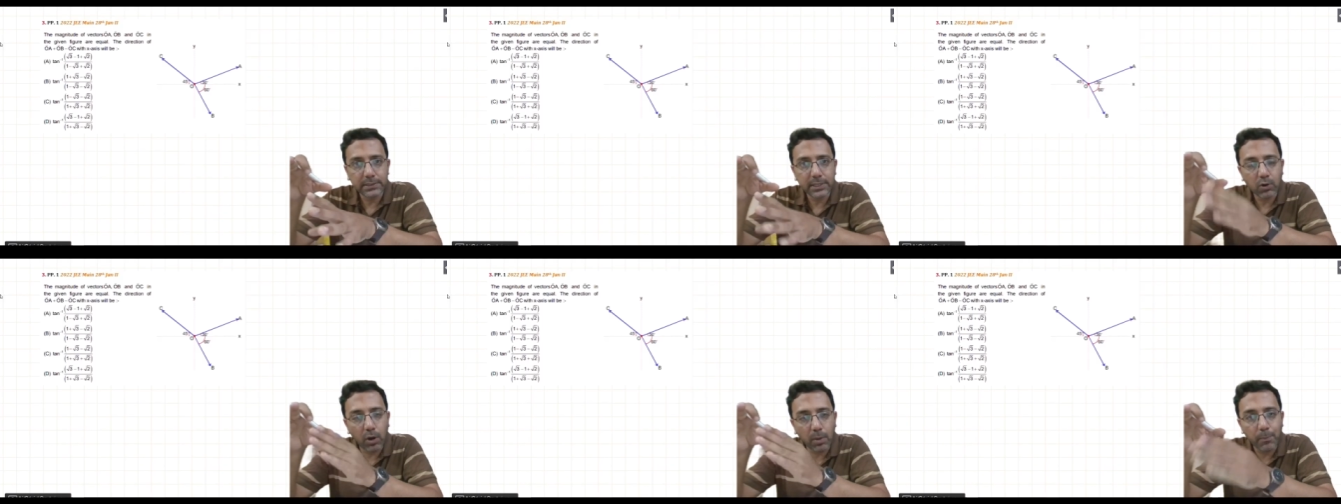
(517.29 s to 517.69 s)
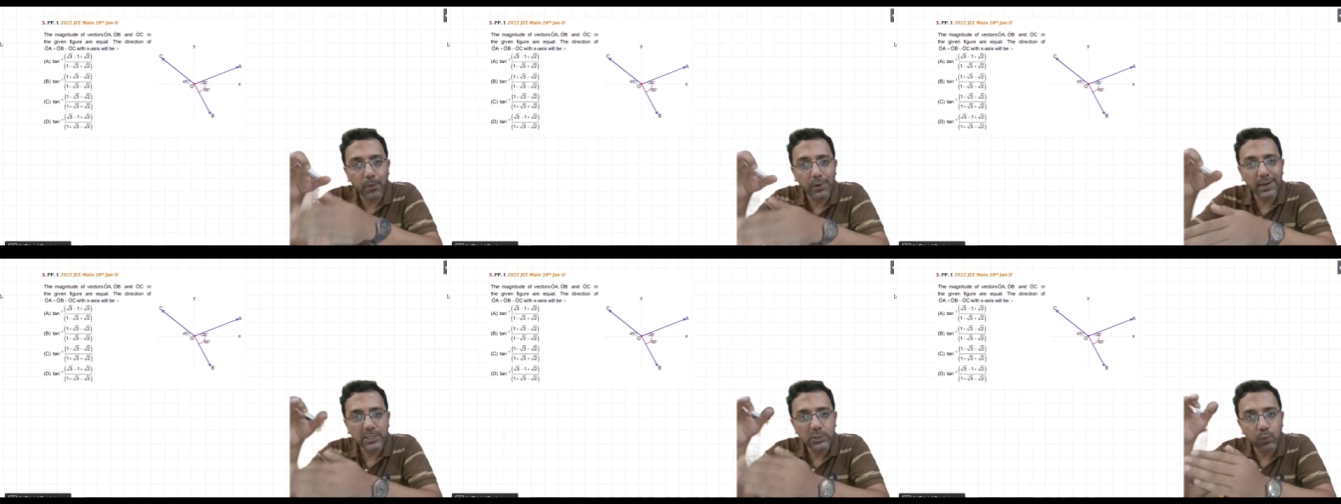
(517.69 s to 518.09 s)
The
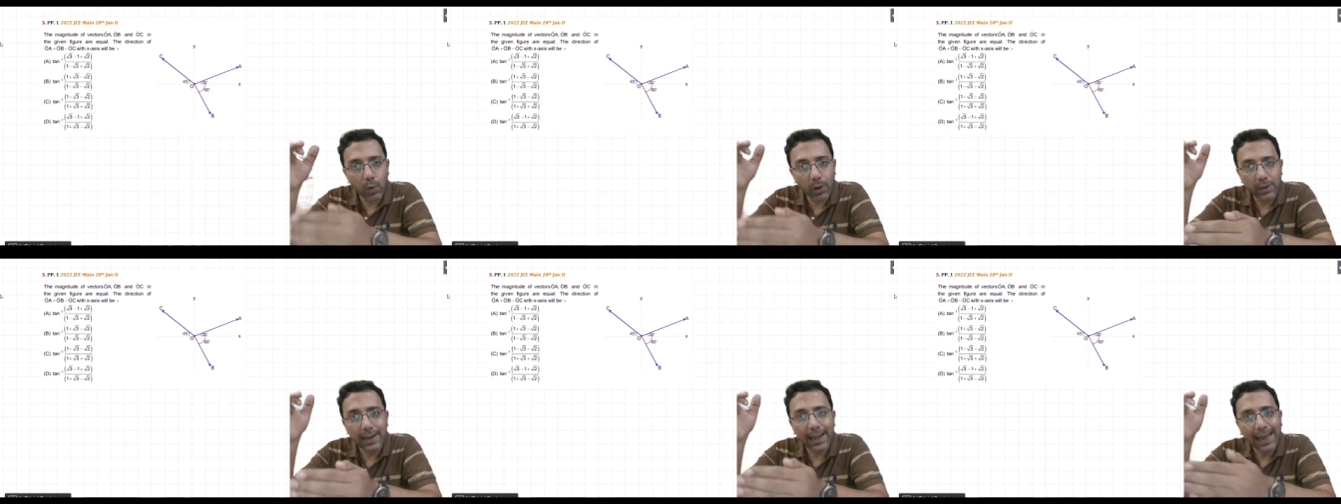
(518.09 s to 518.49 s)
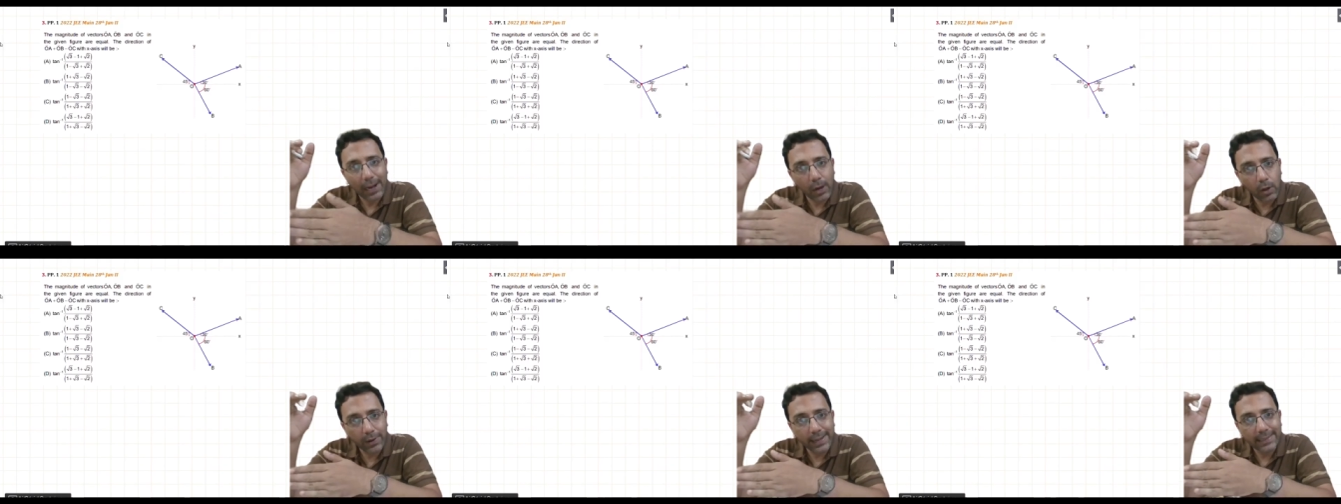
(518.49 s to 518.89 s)
components, one
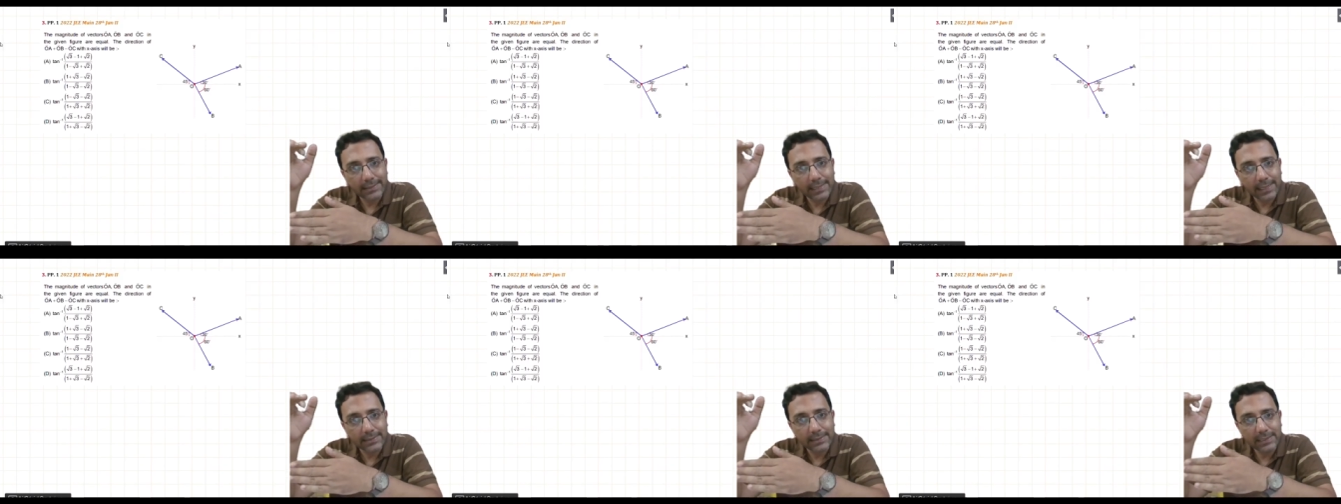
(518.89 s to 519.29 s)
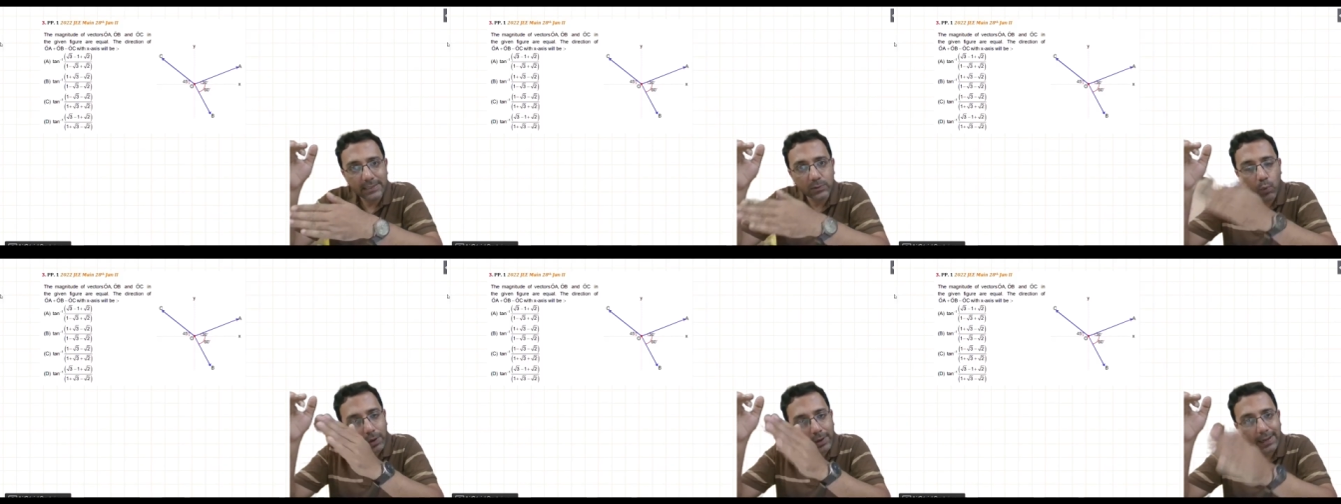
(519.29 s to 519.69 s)
along
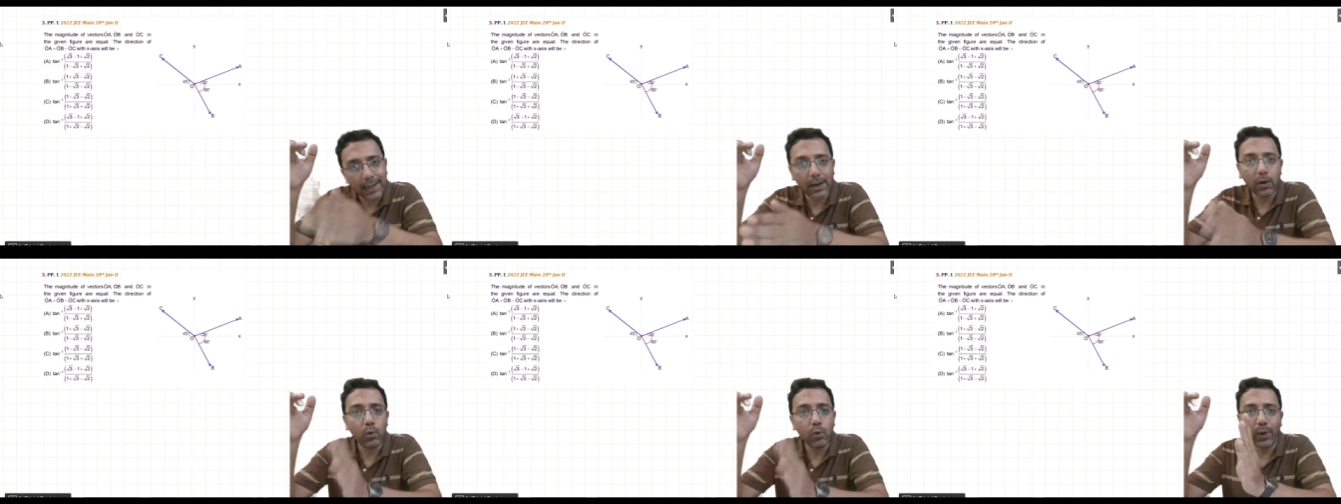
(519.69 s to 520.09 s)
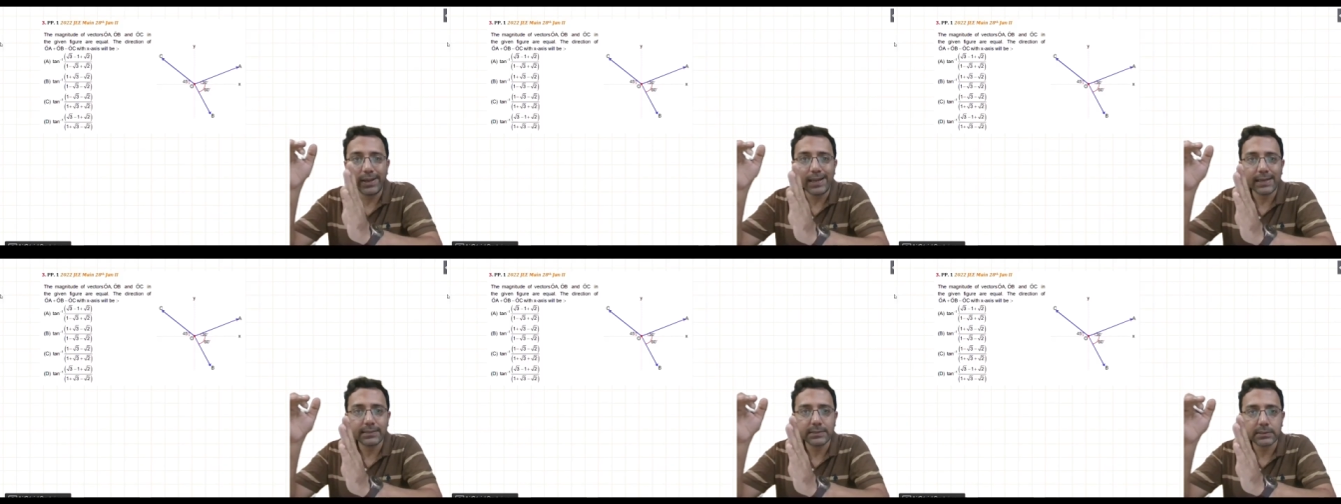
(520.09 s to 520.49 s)
x-axis, one along
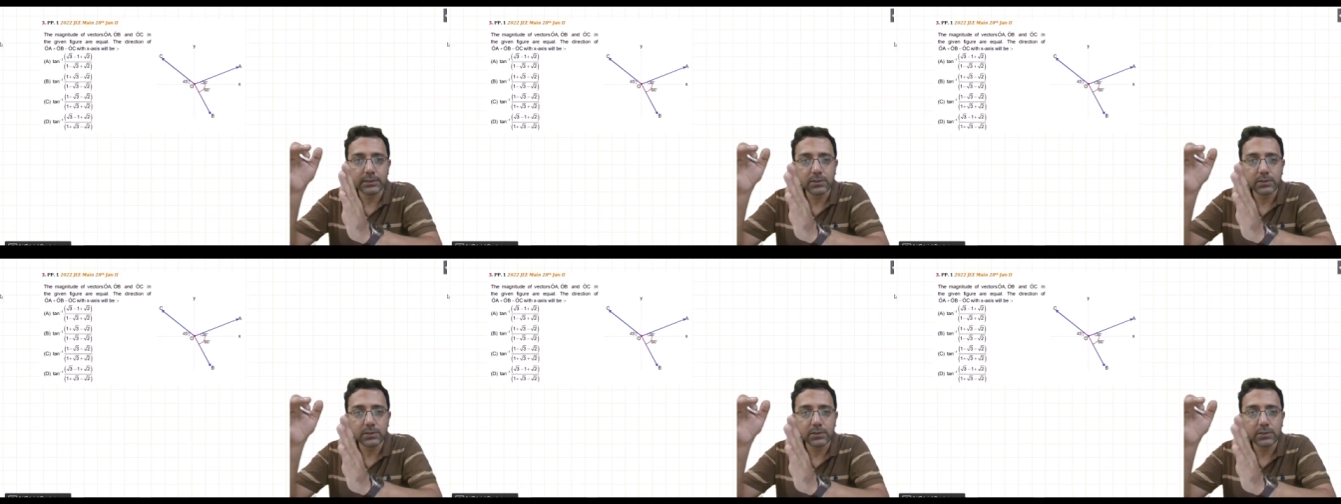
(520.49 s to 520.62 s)
y-axis.